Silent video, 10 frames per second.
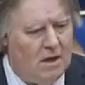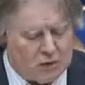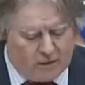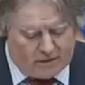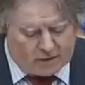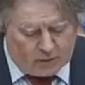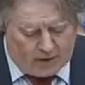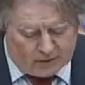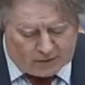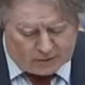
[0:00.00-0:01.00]

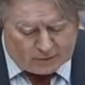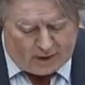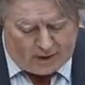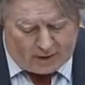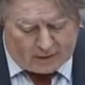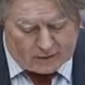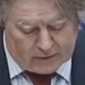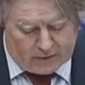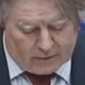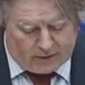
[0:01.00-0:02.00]
2012
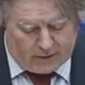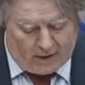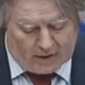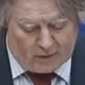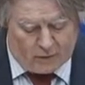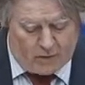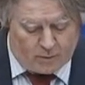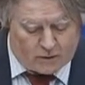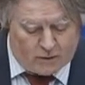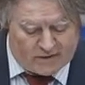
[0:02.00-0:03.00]
to the end of
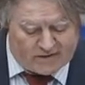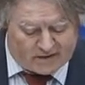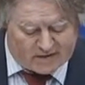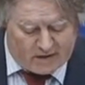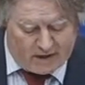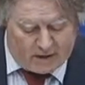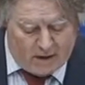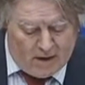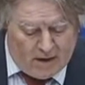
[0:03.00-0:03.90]
November 2016.